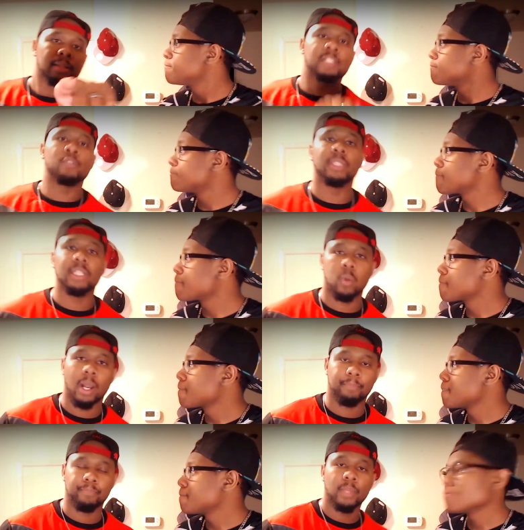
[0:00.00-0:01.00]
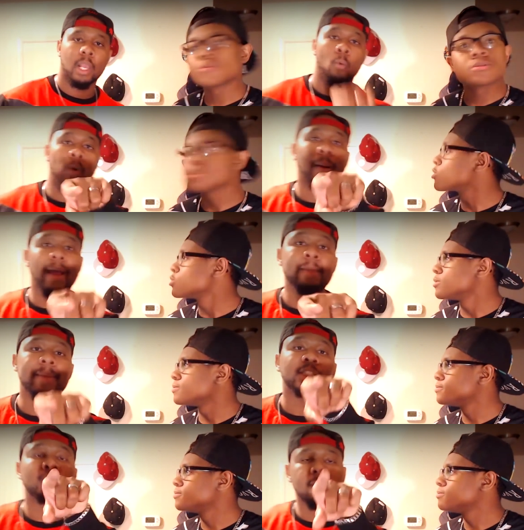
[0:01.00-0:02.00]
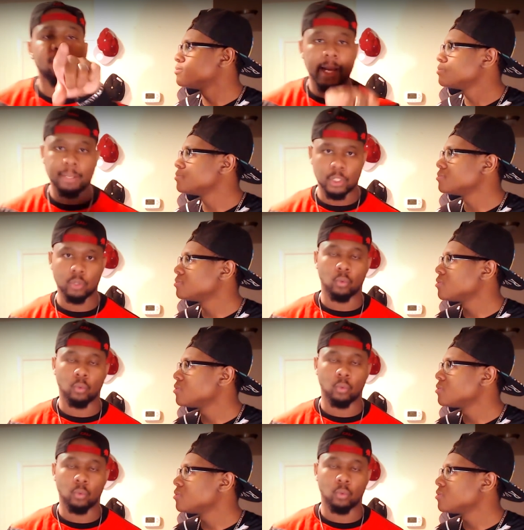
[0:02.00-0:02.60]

Speaker 1: Let's do it this way. What about NBA Street Volume 2?